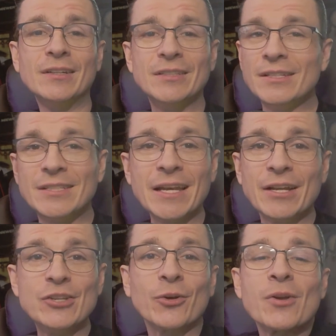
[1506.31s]
You did it.
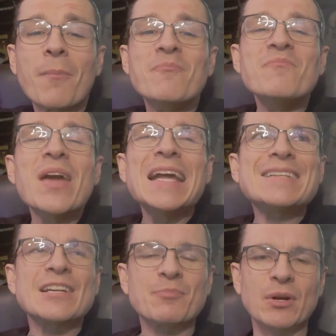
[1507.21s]
You're an
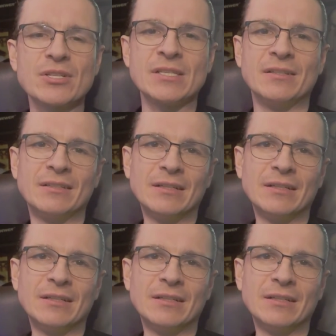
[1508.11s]
amazing person.